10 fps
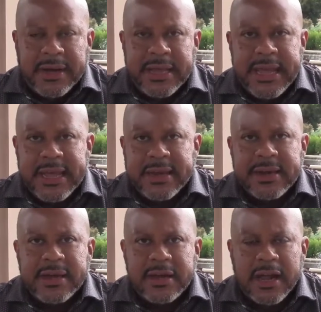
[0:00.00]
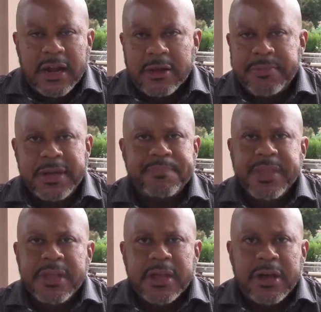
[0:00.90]
in Colombia,
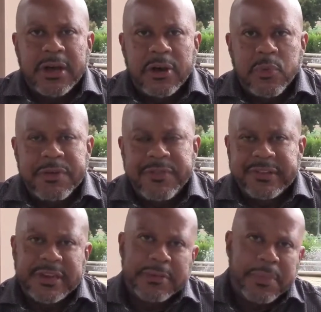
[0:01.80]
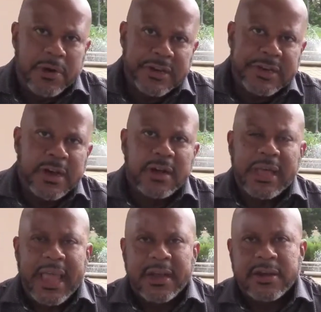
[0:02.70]
we visited
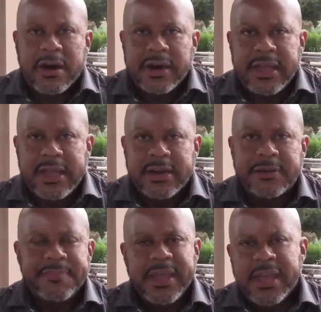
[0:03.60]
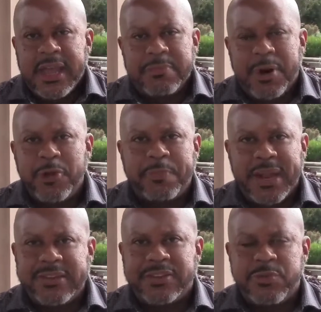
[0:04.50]
Bogota and Cartagena. In both
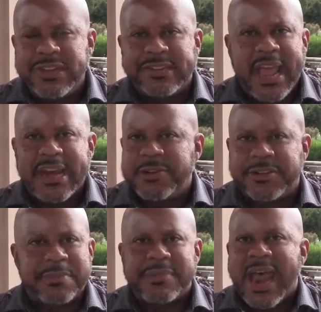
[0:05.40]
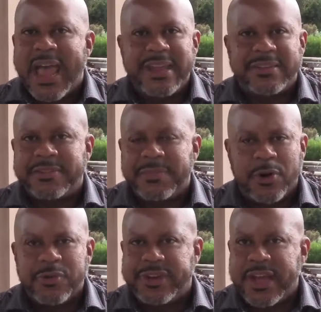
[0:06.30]
places, we stayed in some nice
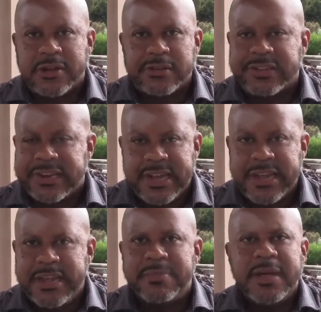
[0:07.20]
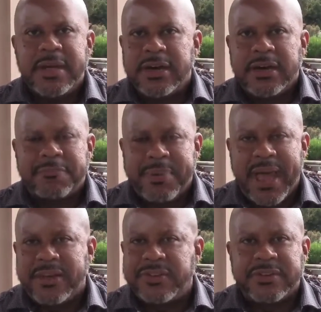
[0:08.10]
hotels. The team,
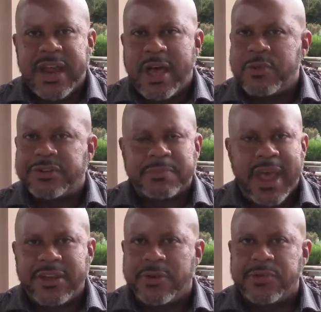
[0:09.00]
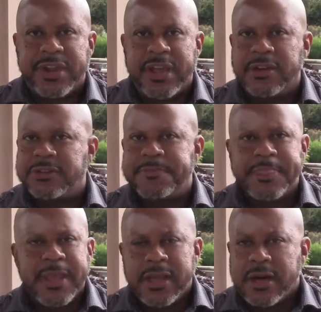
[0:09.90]
pastors and I, were in some nice hotels,
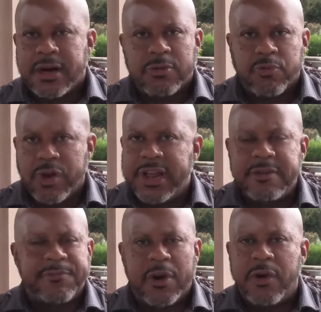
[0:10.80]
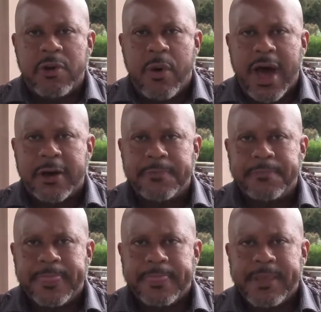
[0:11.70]
running flowing water.
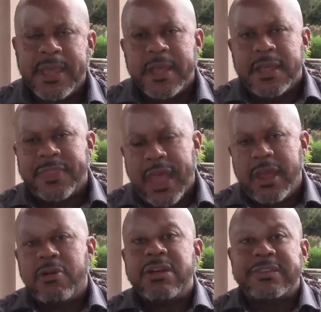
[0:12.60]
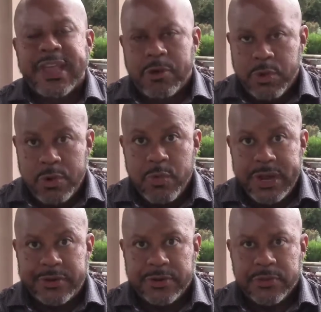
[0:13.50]
The areas that we
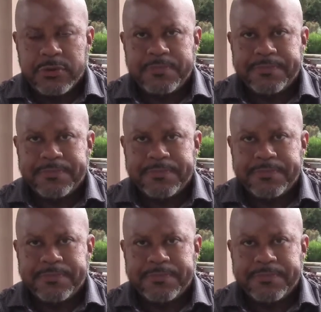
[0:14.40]
went to